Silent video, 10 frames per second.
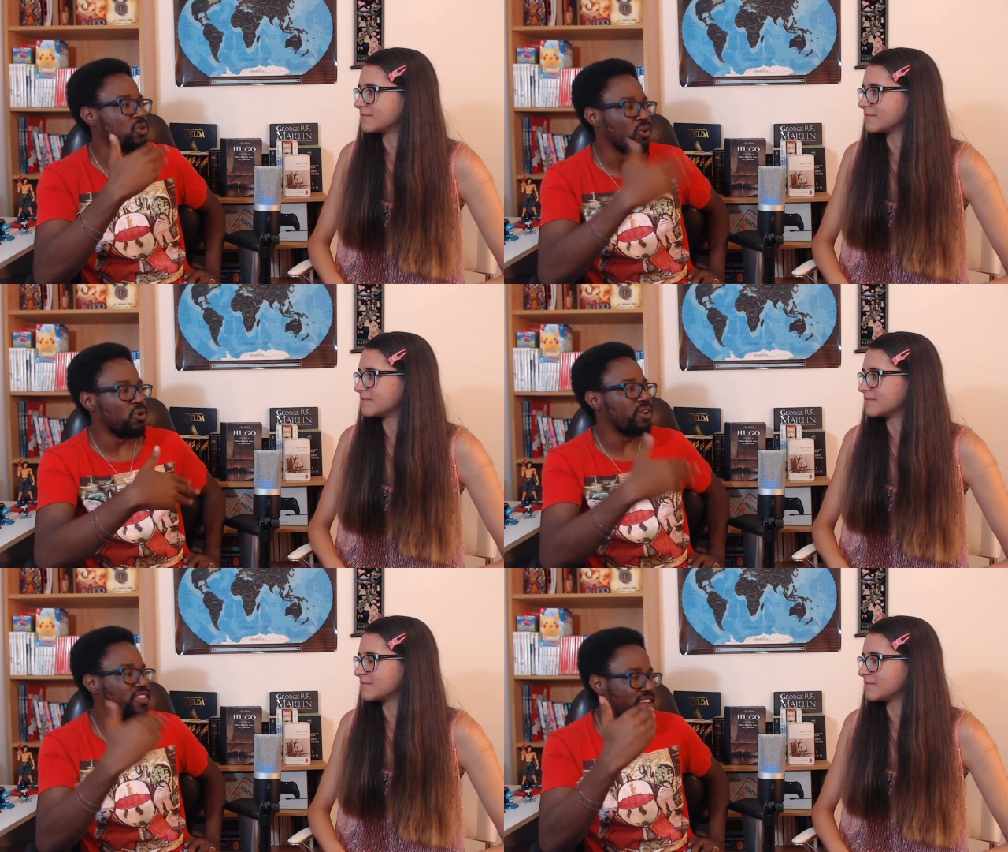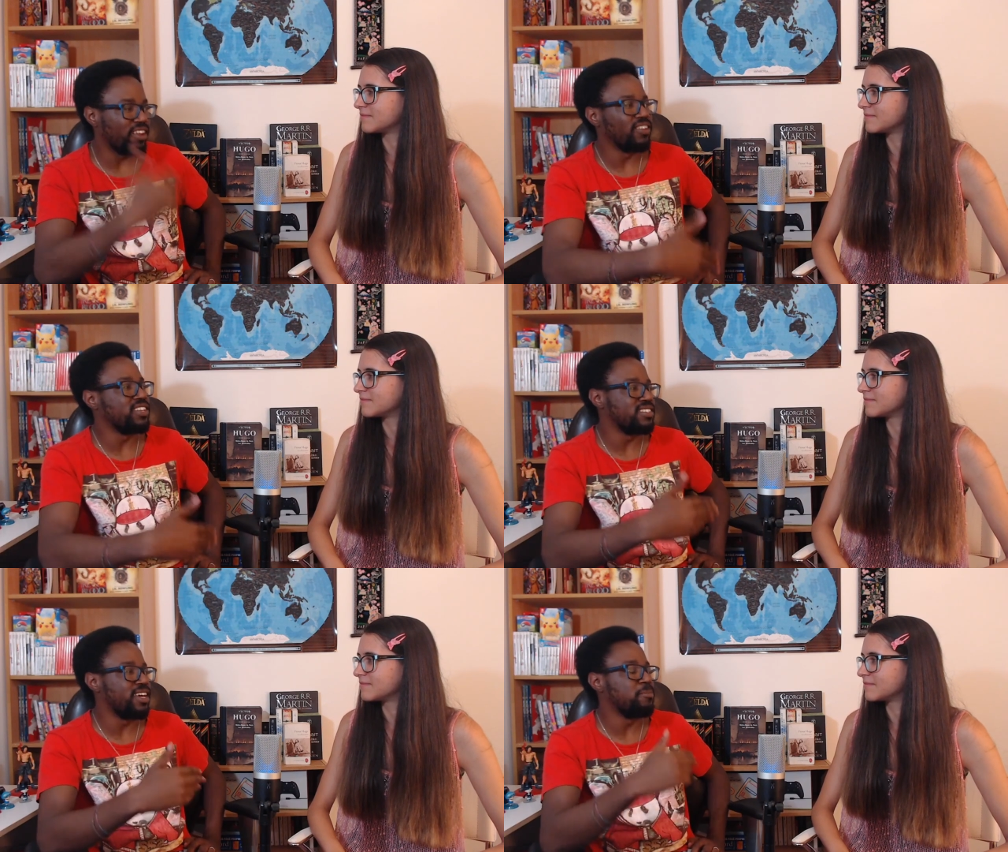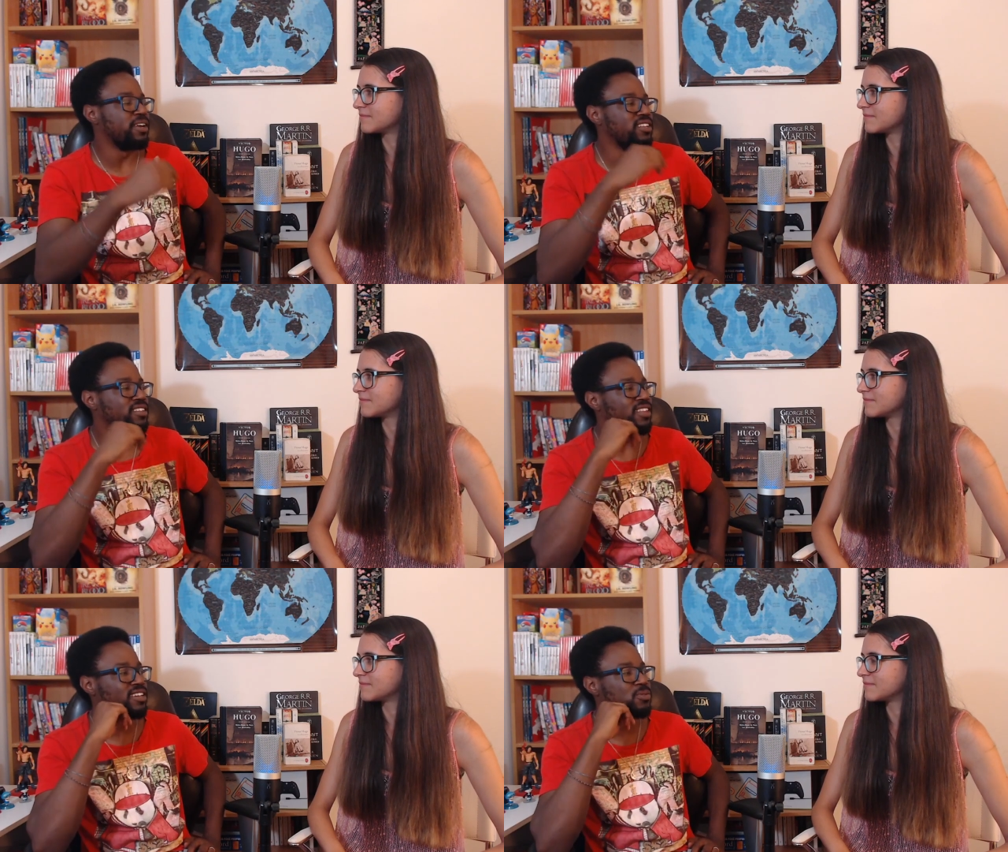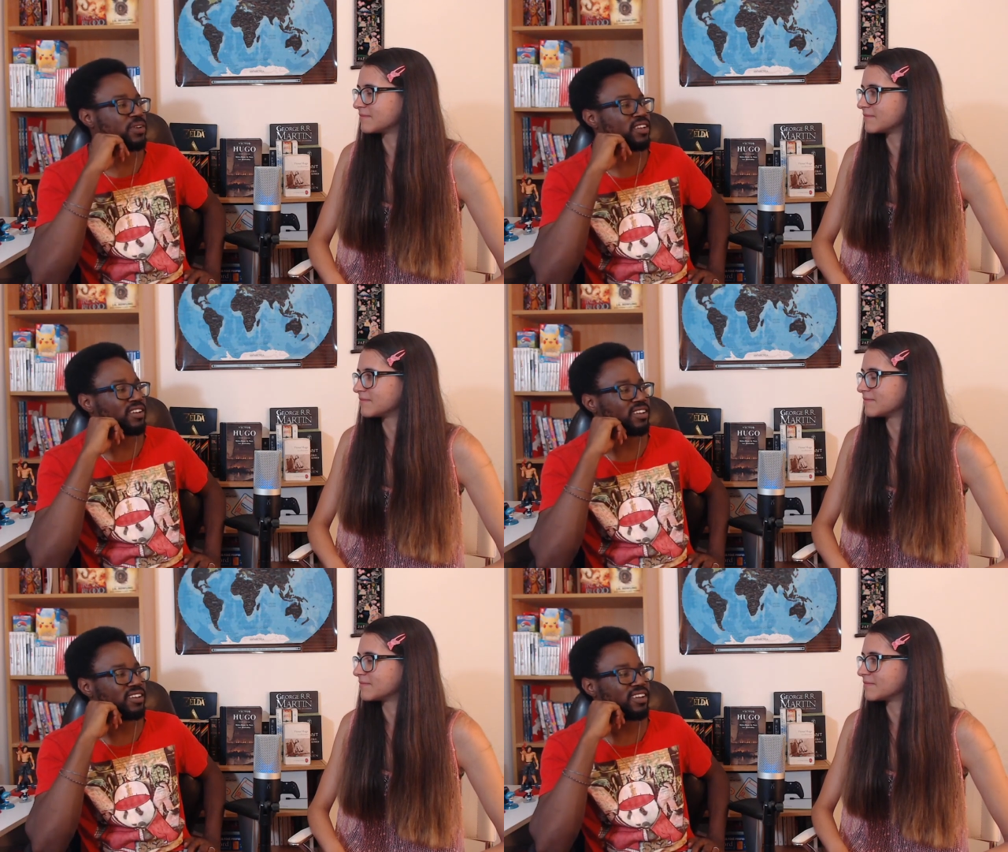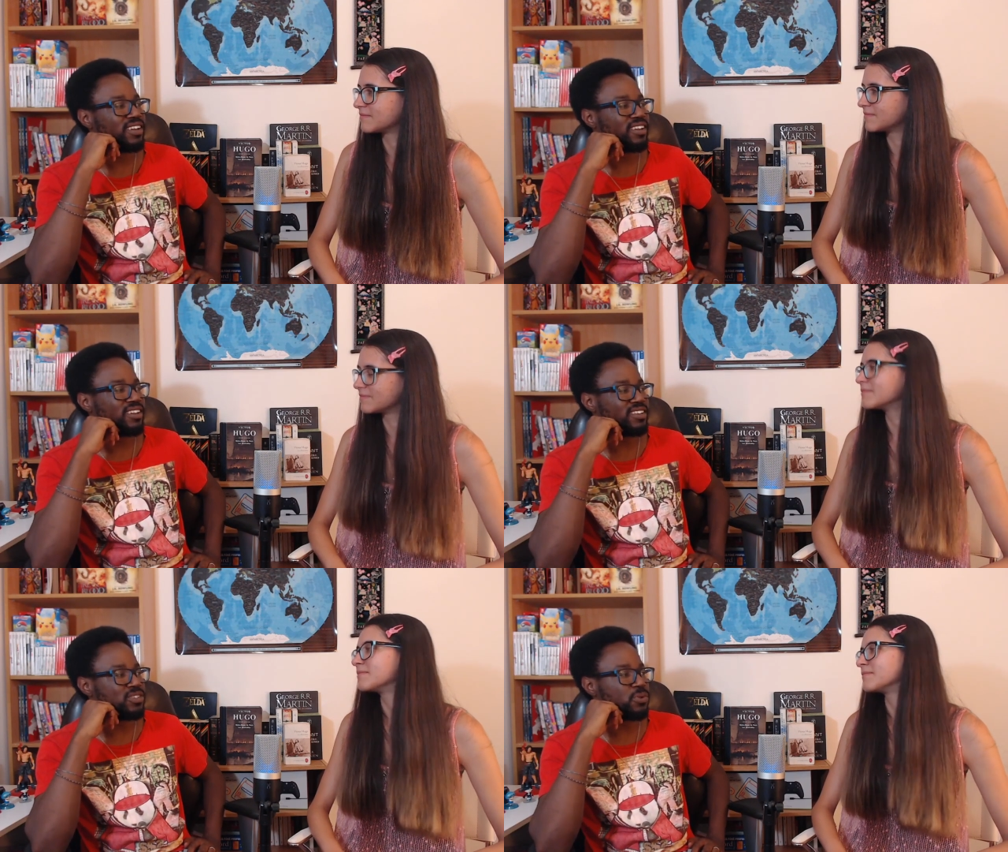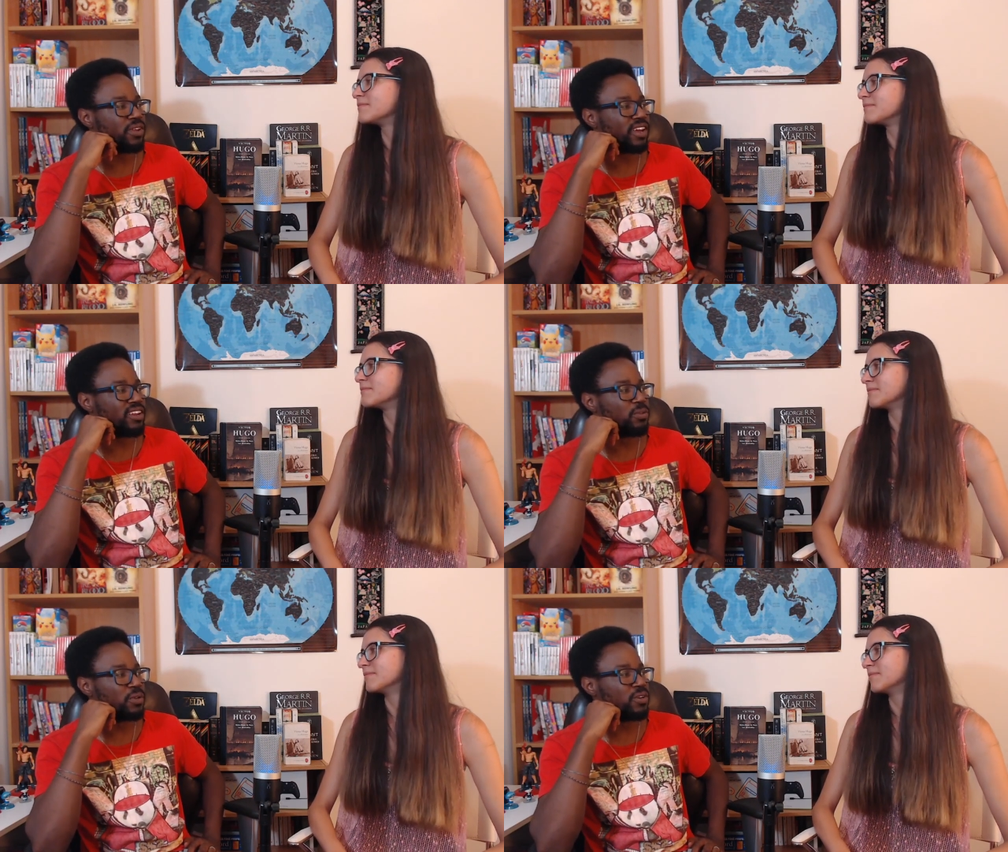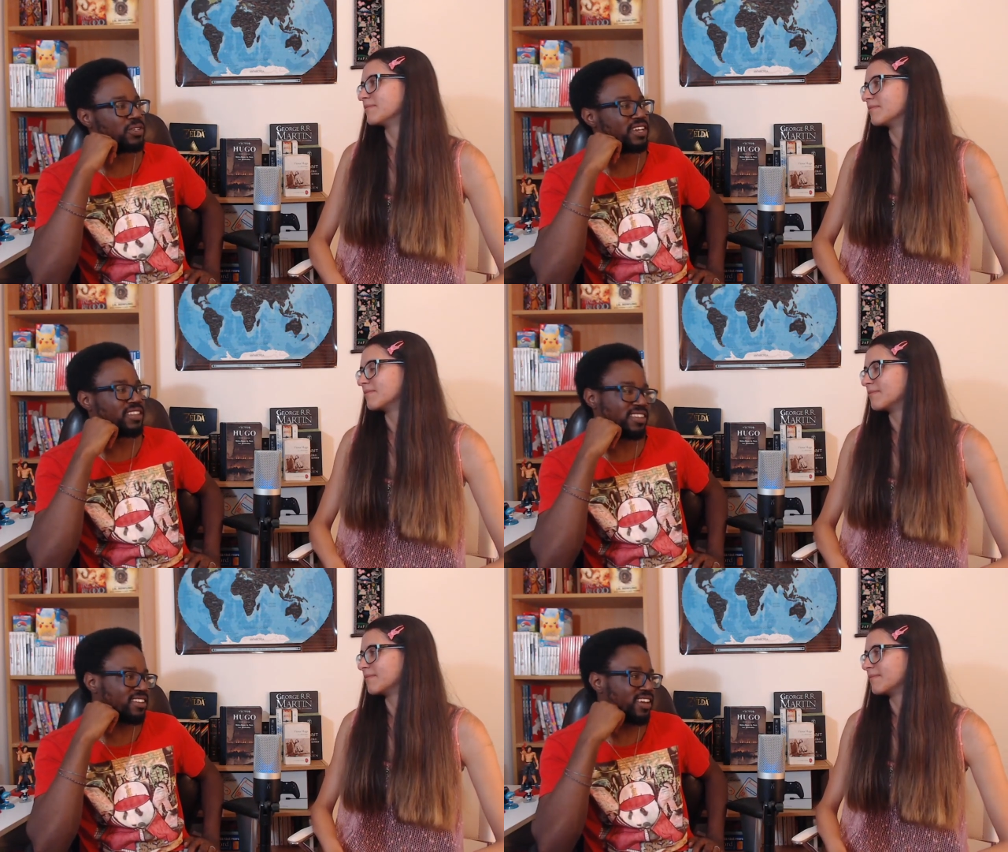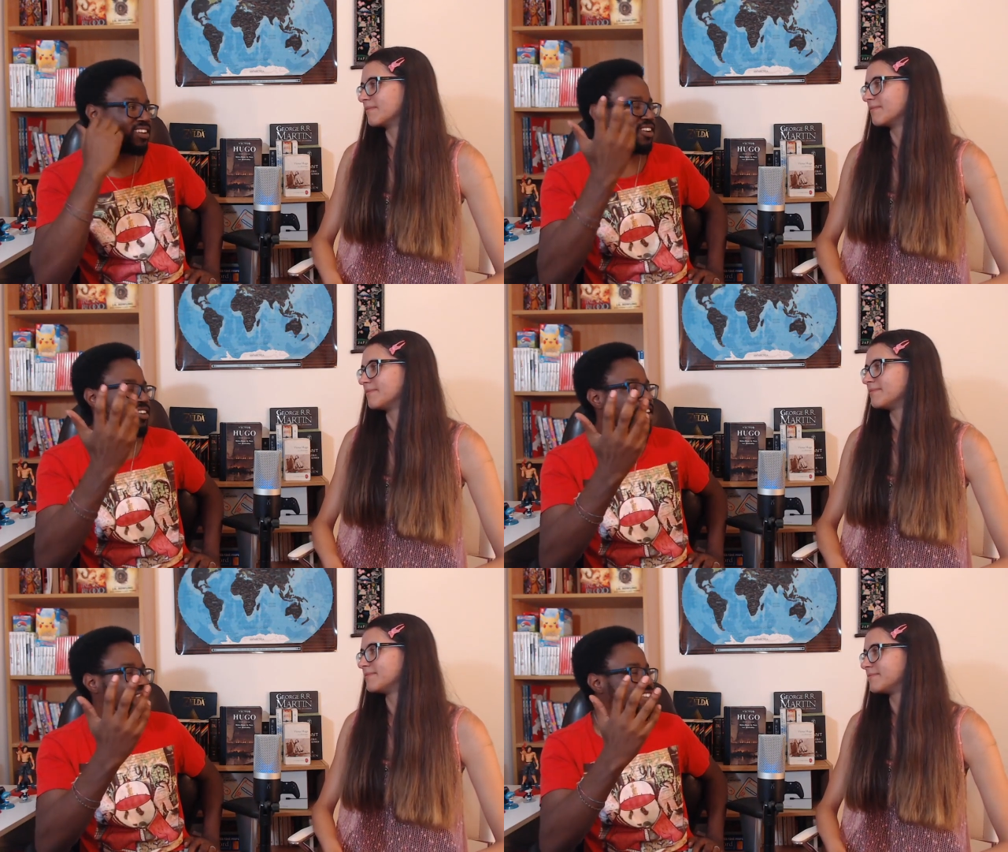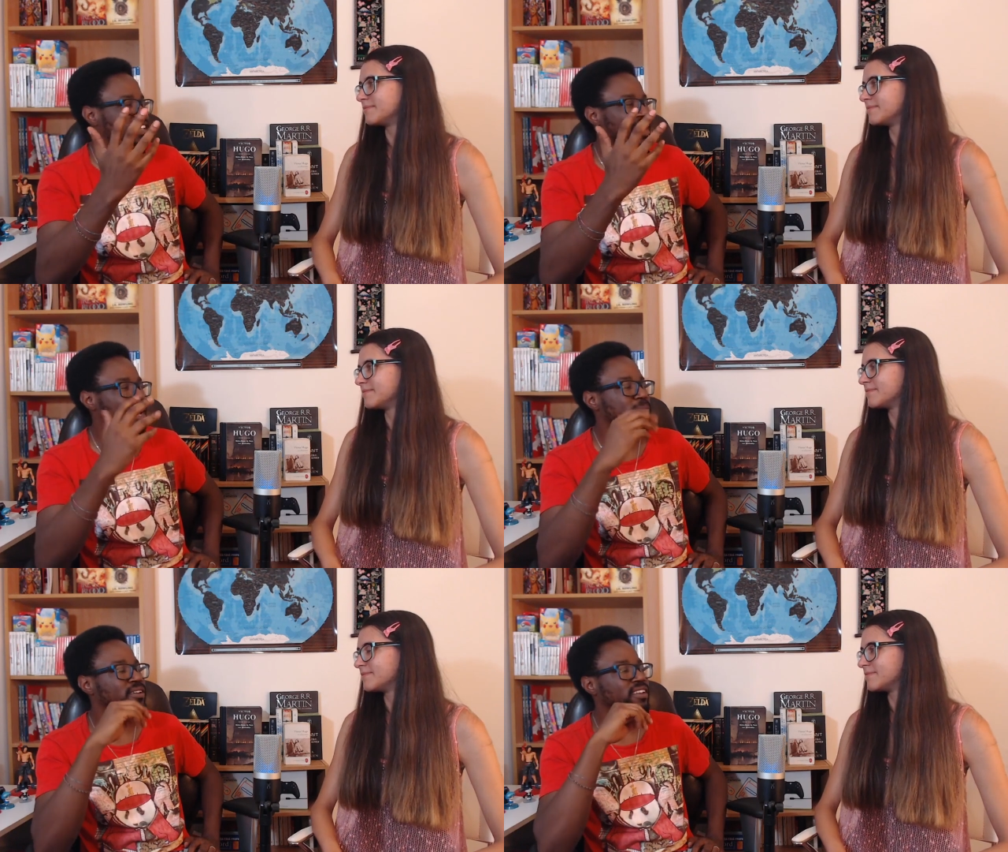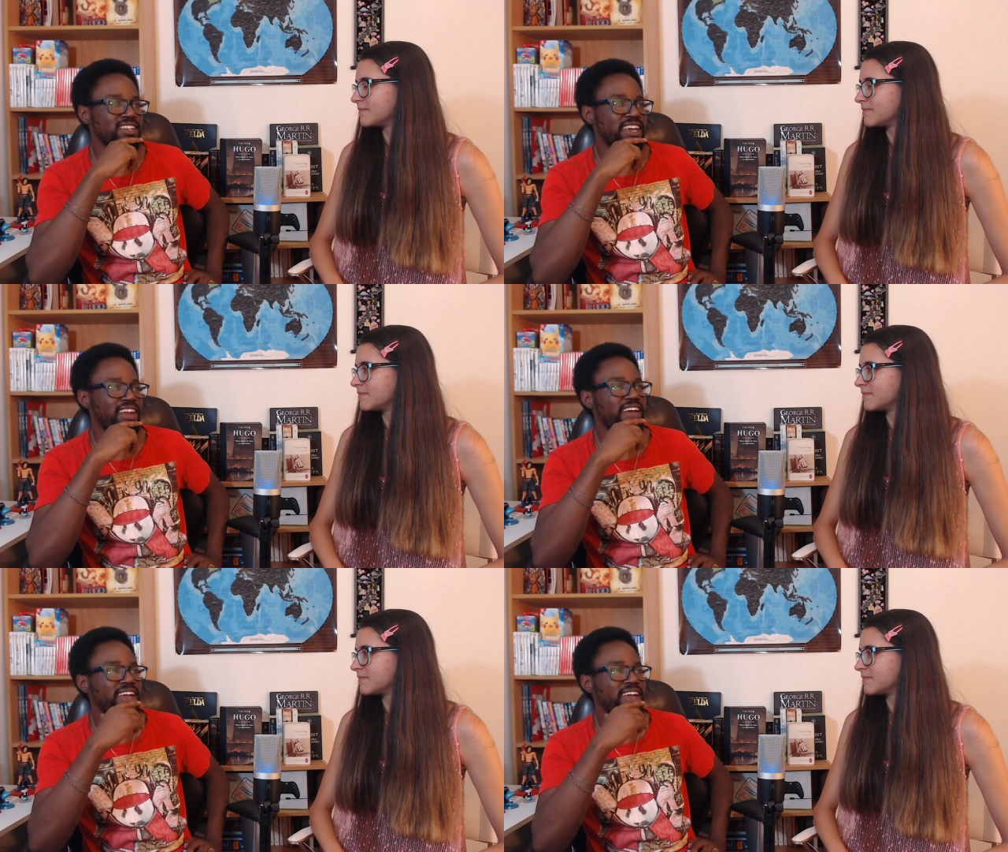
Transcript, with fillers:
Speaker 1: alone, and then on his deathbed, that's when uh, he's reunited with Cosette. Here, that doesn't happen. Kind of